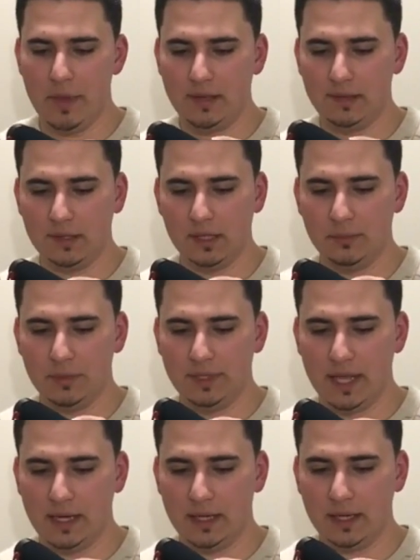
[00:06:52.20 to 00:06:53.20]
basically
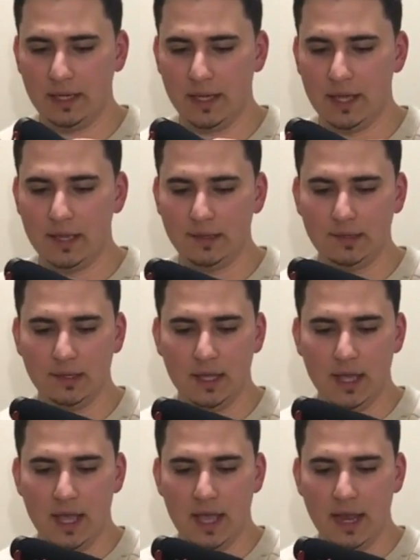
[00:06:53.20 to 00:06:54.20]
protecting it against
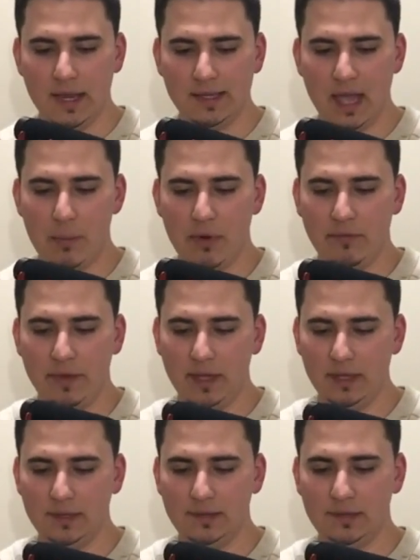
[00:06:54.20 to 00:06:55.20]
any type of
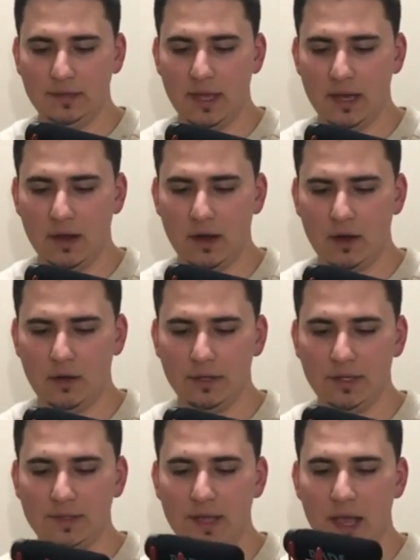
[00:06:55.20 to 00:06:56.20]
hits that are
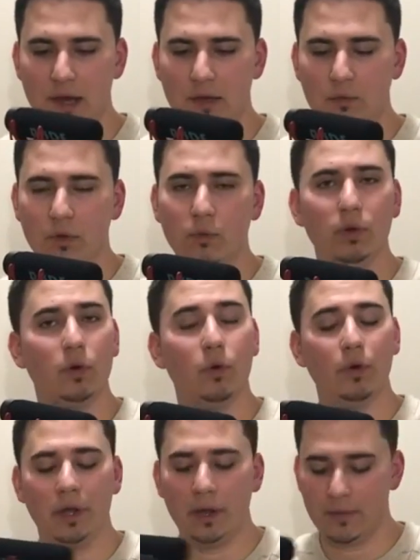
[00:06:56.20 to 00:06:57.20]
undesired when
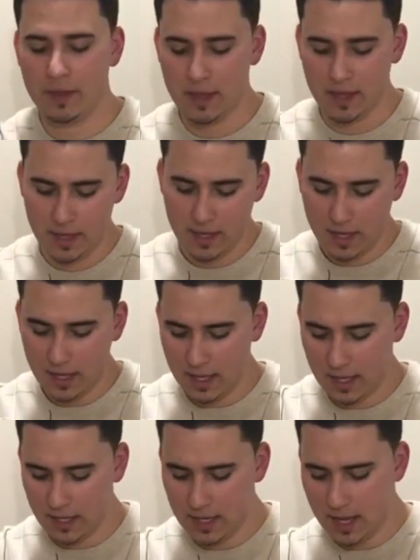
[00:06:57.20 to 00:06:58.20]
recording,
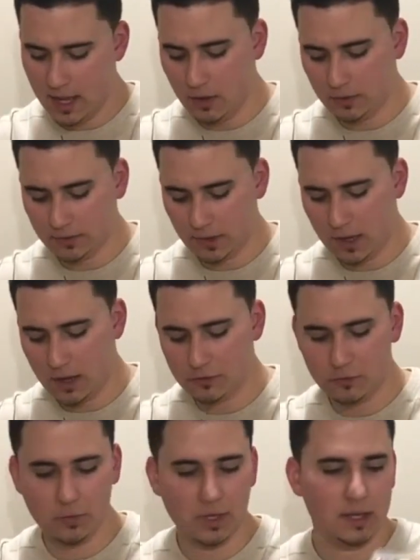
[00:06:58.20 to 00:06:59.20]
and also
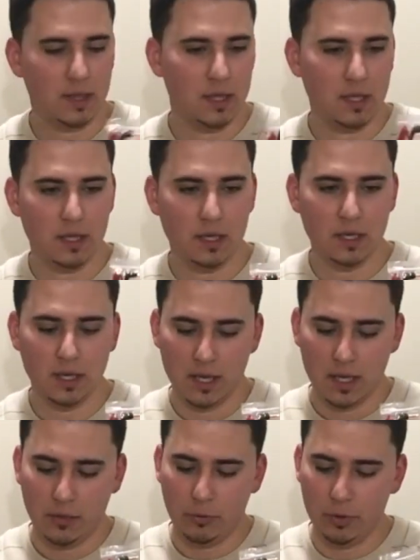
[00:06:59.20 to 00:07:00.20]
comes with the
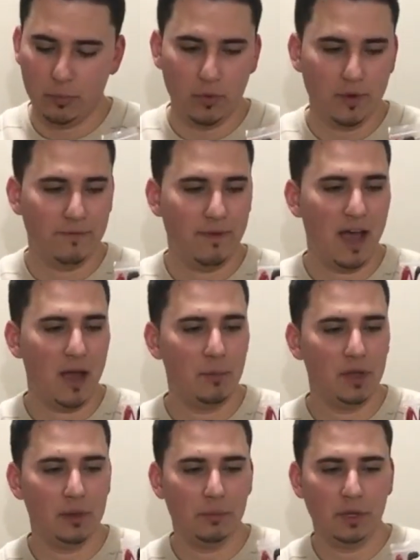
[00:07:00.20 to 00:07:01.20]
3.5